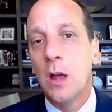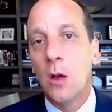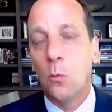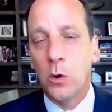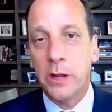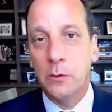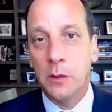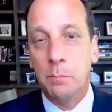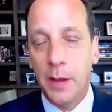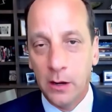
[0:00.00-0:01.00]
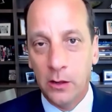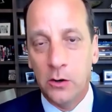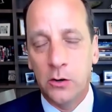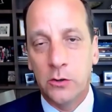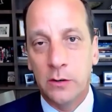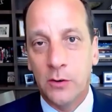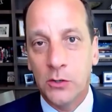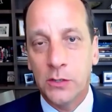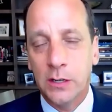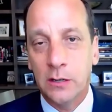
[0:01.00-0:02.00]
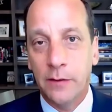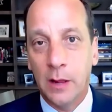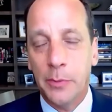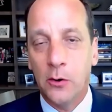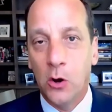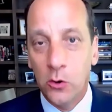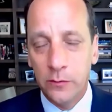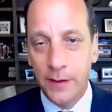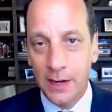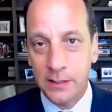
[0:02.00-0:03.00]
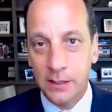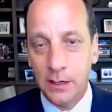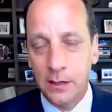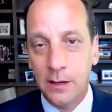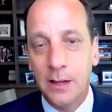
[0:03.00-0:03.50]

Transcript: working with Baylor University, developed their own vaccine.